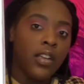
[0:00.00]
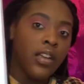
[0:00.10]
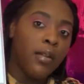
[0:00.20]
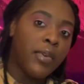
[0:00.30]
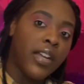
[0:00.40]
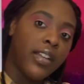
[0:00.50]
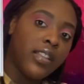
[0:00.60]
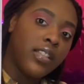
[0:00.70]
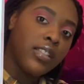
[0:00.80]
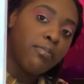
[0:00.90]
I'm going to add
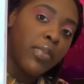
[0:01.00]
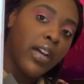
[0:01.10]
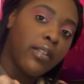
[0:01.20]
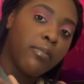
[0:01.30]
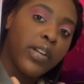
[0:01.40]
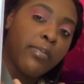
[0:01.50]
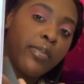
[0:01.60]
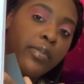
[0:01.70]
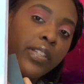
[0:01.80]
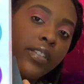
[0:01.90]
this bottom
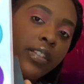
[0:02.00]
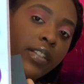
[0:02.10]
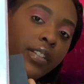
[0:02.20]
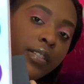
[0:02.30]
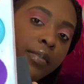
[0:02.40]
purple in here.